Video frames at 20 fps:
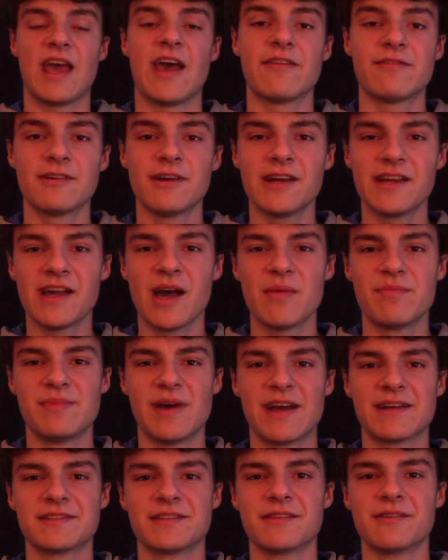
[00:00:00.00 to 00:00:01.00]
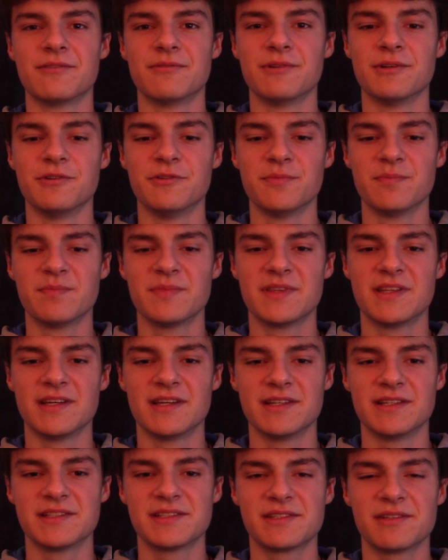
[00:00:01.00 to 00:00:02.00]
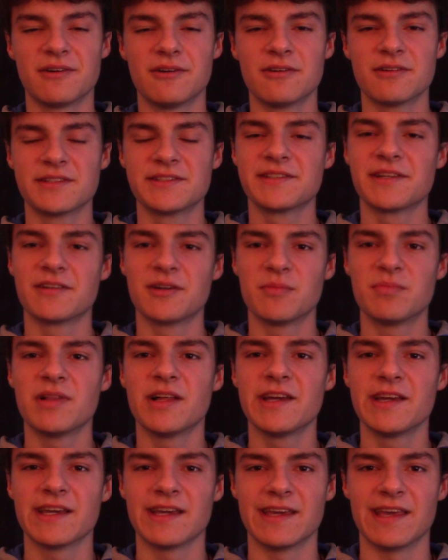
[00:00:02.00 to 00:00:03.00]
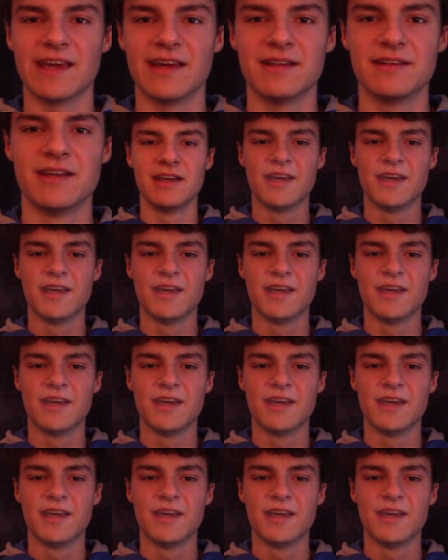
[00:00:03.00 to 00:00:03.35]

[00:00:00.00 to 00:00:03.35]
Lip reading: After I got back to the room, the song started playing again.